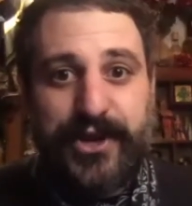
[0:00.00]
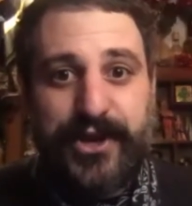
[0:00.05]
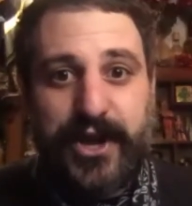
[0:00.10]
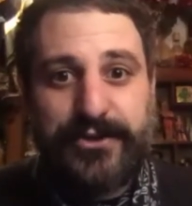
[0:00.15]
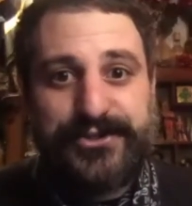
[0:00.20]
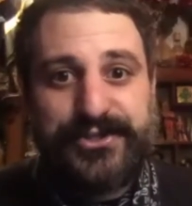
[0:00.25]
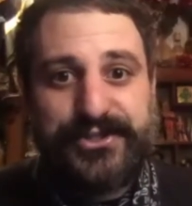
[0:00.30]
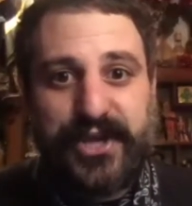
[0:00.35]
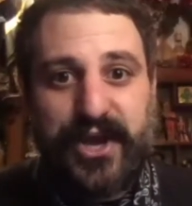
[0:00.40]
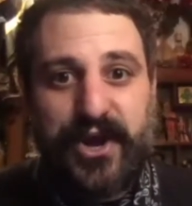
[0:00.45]

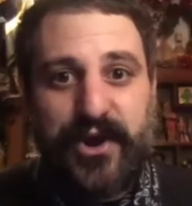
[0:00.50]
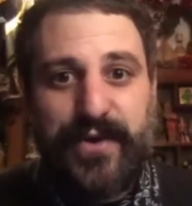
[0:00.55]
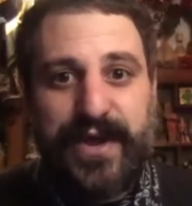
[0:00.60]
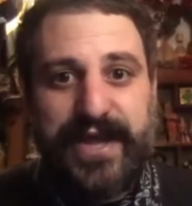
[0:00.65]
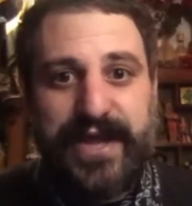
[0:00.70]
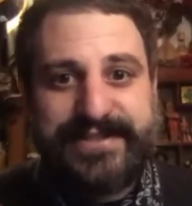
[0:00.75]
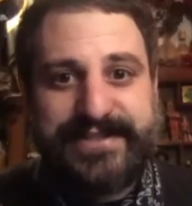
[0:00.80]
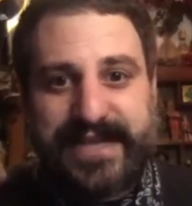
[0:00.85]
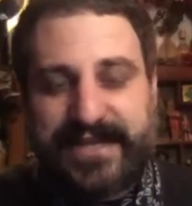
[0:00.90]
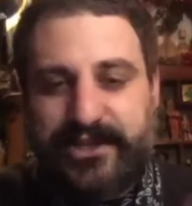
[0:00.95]
So
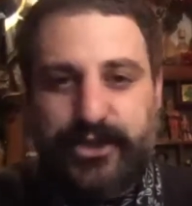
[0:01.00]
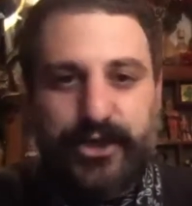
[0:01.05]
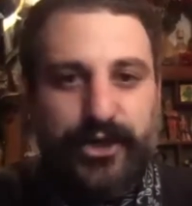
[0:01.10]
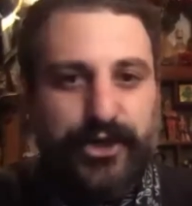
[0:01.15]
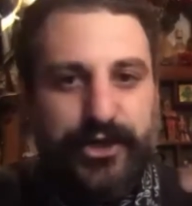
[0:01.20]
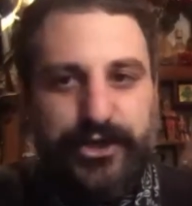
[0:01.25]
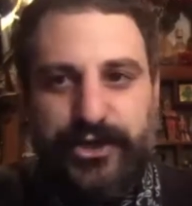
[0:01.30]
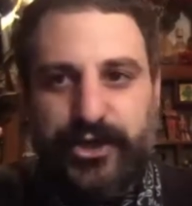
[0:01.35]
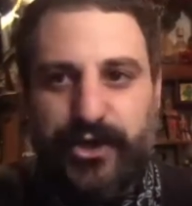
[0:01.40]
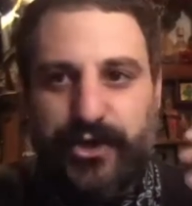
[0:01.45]
it's like
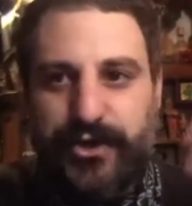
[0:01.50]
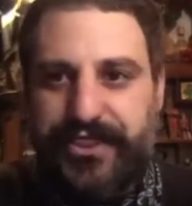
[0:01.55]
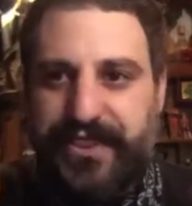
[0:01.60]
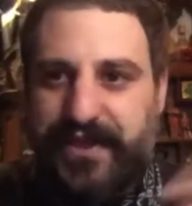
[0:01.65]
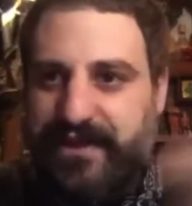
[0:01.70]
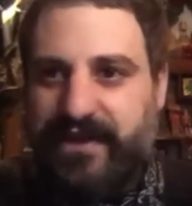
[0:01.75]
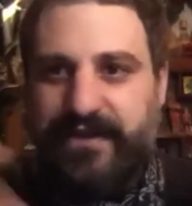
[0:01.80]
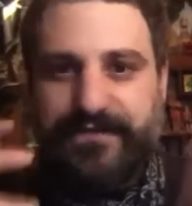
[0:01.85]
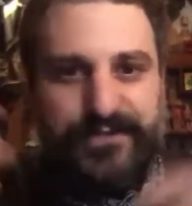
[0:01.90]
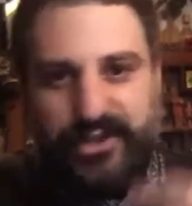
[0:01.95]
you're
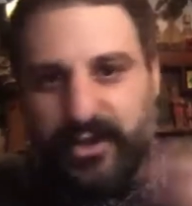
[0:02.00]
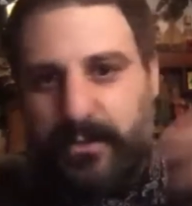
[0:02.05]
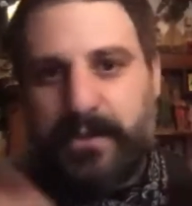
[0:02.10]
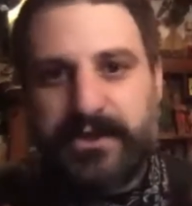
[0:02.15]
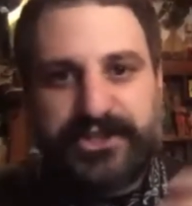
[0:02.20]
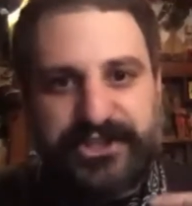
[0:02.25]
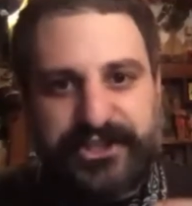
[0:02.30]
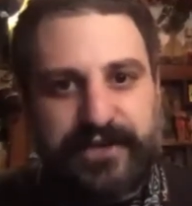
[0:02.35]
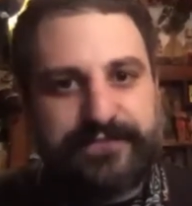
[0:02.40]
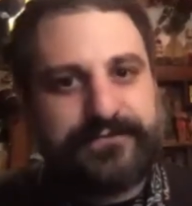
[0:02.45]
thinking of so much
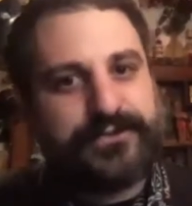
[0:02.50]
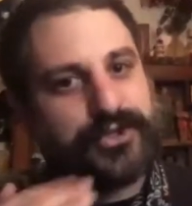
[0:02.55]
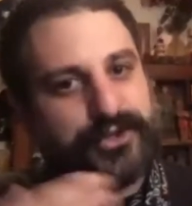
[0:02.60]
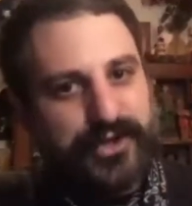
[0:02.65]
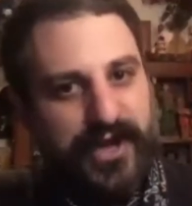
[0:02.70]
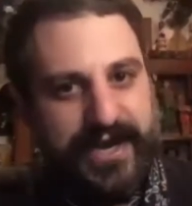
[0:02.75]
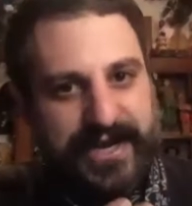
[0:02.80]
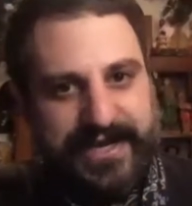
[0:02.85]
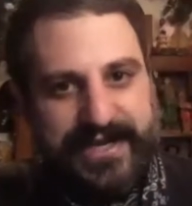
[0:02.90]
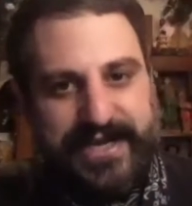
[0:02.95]
stuff, just
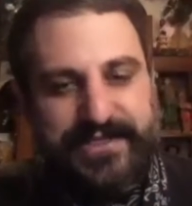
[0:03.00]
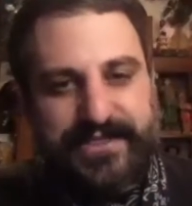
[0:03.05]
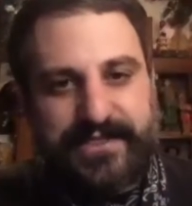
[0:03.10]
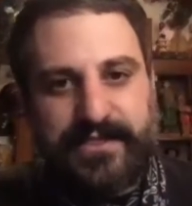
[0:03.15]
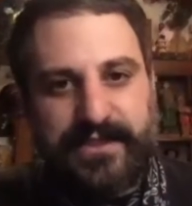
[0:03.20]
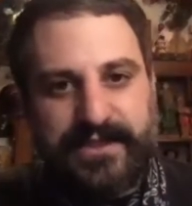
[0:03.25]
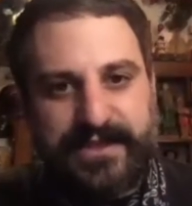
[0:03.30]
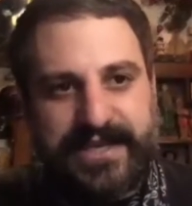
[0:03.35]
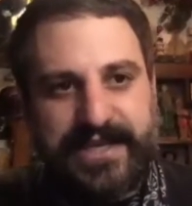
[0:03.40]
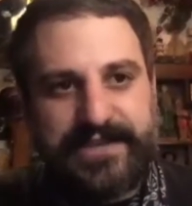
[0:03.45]
trying to
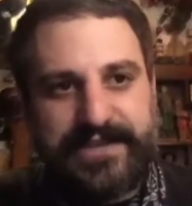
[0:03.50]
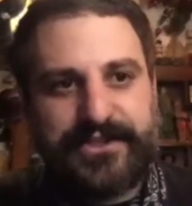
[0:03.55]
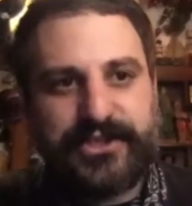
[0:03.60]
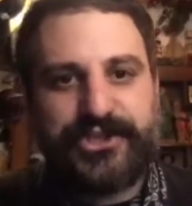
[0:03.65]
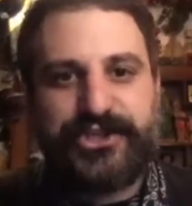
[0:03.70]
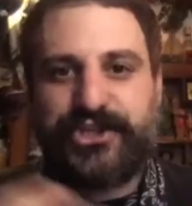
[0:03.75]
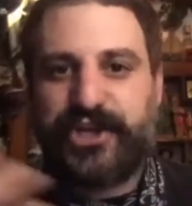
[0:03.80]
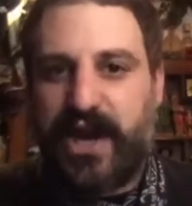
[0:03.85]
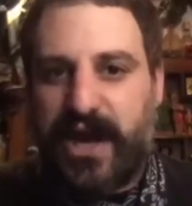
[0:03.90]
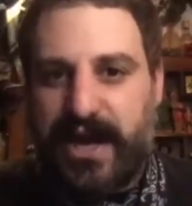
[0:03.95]
get the
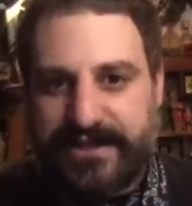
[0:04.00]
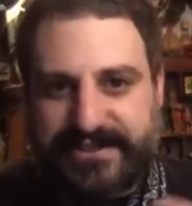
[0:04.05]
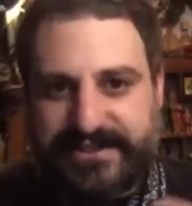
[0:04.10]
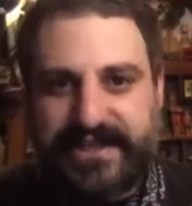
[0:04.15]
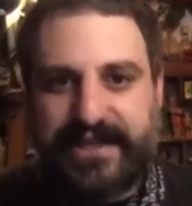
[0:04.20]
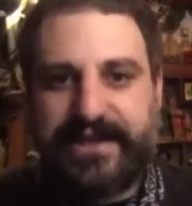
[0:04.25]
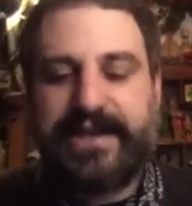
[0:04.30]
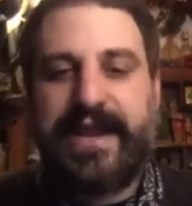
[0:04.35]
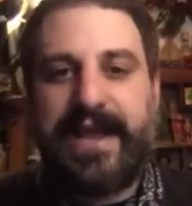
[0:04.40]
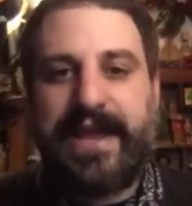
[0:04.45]
shots
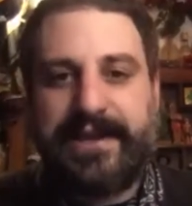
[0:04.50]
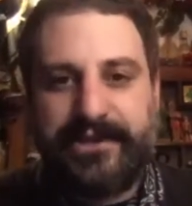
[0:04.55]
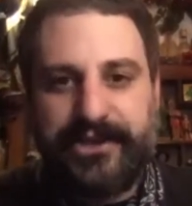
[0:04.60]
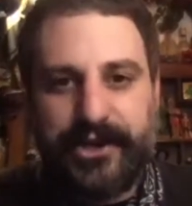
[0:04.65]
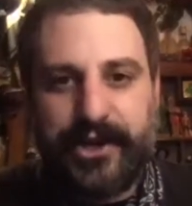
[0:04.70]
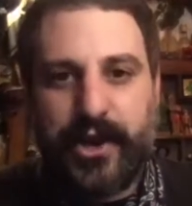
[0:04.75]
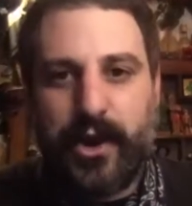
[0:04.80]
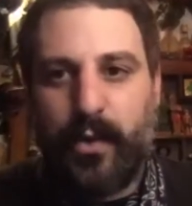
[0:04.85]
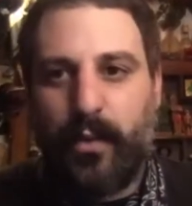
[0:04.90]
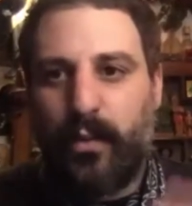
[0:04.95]
and
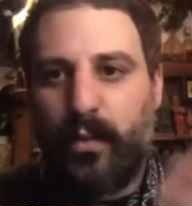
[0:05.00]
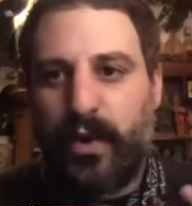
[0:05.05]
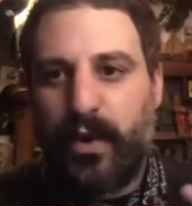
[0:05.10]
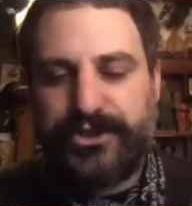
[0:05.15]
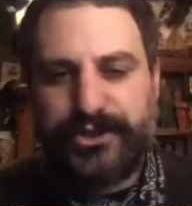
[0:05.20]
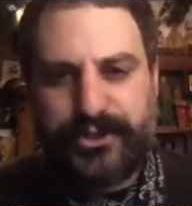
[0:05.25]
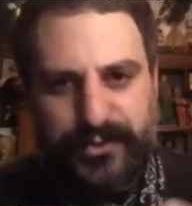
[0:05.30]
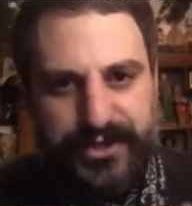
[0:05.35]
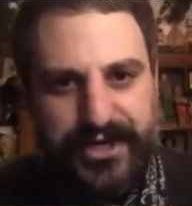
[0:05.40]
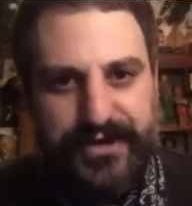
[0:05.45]
what
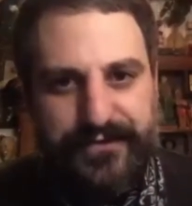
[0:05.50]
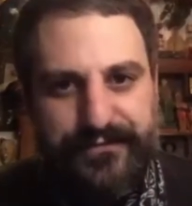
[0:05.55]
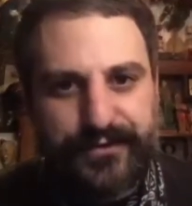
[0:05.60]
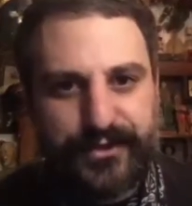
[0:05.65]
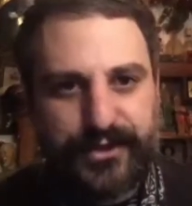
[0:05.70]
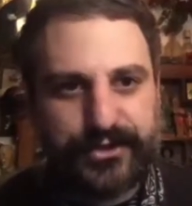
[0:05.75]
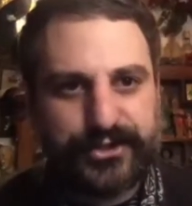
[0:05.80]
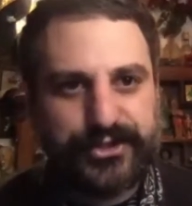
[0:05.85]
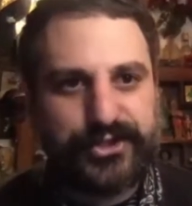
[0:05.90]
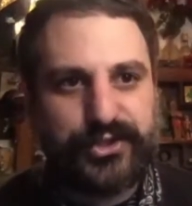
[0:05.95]
you need for
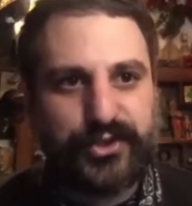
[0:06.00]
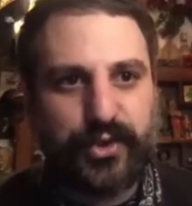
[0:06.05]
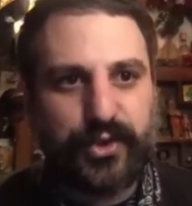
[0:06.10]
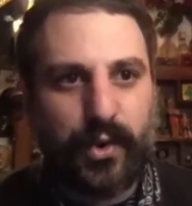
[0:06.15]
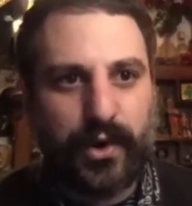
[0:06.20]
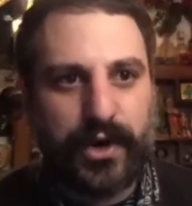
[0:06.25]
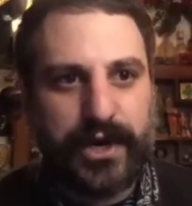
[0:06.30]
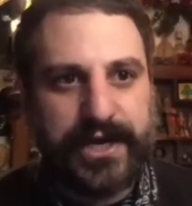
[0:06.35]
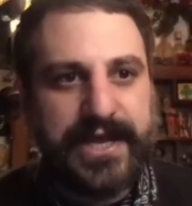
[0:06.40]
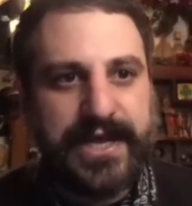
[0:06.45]
your
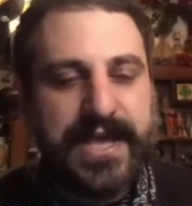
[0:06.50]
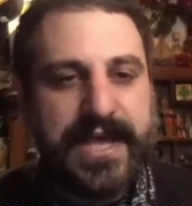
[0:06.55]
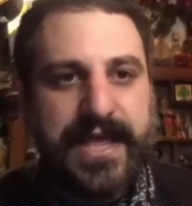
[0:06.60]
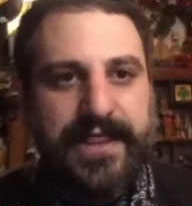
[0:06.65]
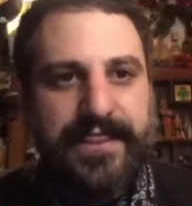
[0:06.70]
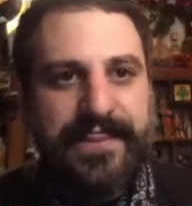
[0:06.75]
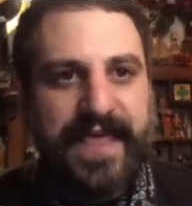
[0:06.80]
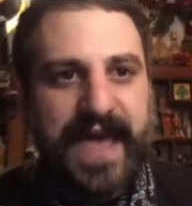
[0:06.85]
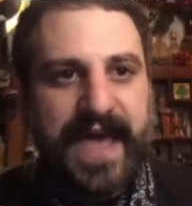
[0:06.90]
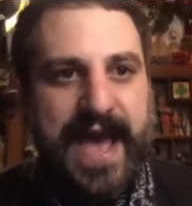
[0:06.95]
story,
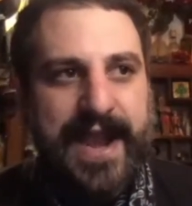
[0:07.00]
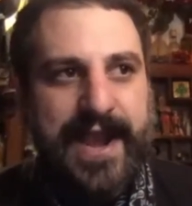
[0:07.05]
that